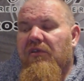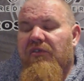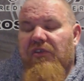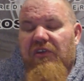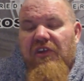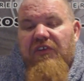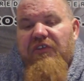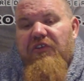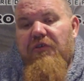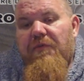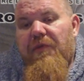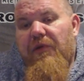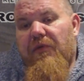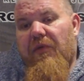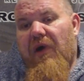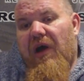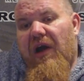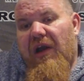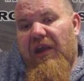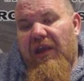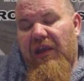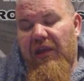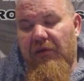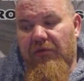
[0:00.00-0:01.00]
So this could be
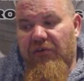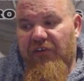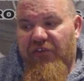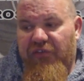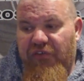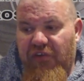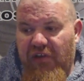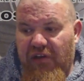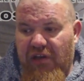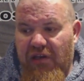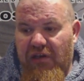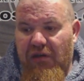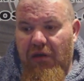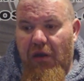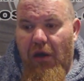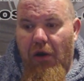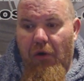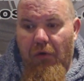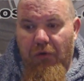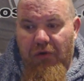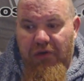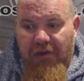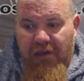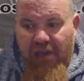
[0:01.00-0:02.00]
why he was feeling
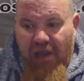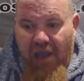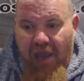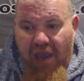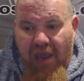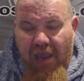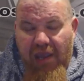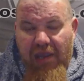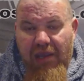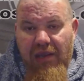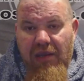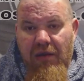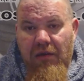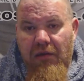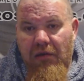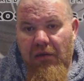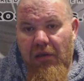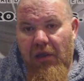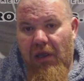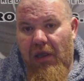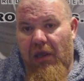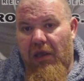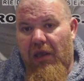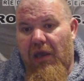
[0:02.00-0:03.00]
okay
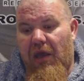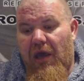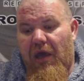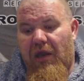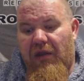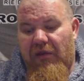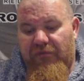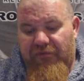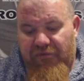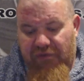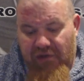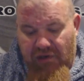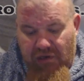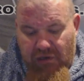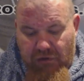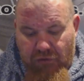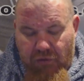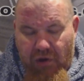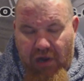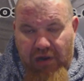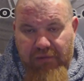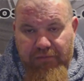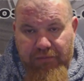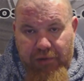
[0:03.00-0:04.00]
and feeling
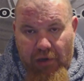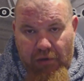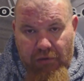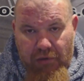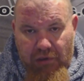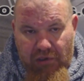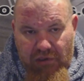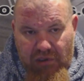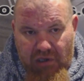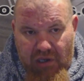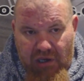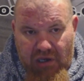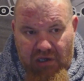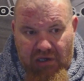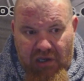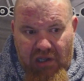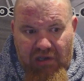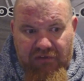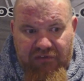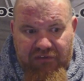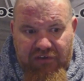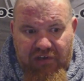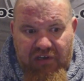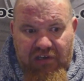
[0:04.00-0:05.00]
quite buoyant
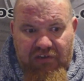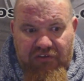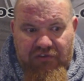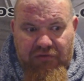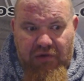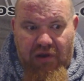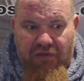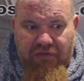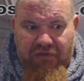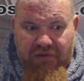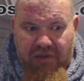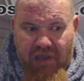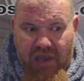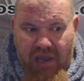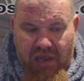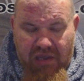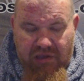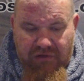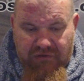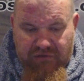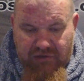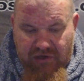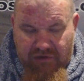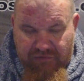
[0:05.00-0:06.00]
and seeing strength
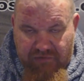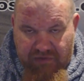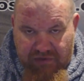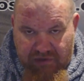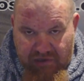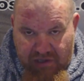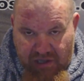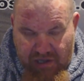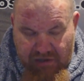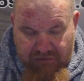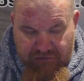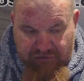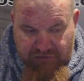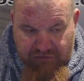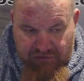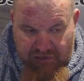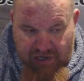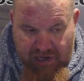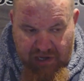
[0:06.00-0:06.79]
gains and everything else.